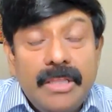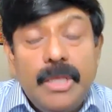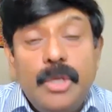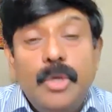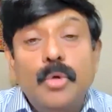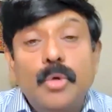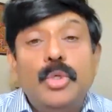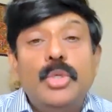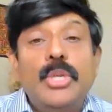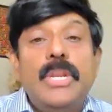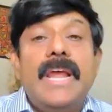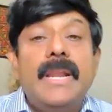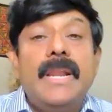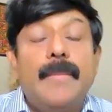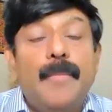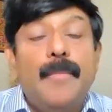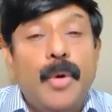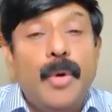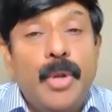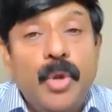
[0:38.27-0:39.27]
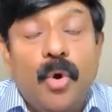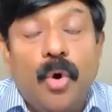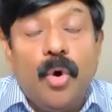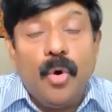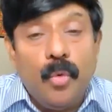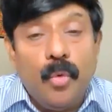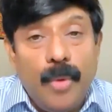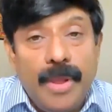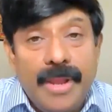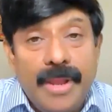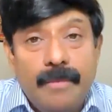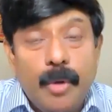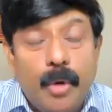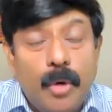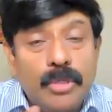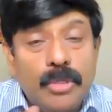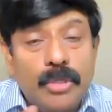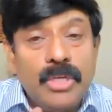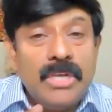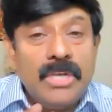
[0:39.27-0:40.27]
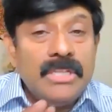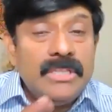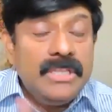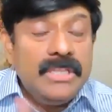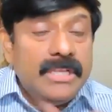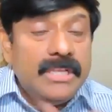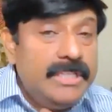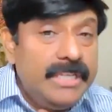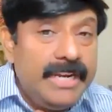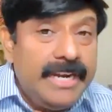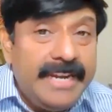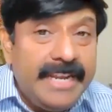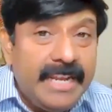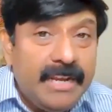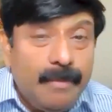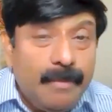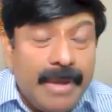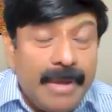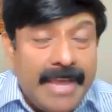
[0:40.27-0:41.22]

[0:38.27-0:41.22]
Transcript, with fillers: They usually end up putting on weight because the genetic